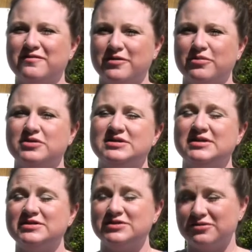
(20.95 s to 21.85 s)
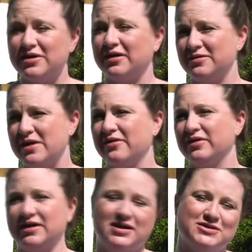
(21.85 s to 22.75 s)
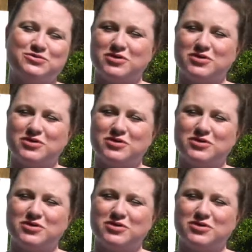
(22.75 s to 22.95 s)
of our proceeds directly back on the kids.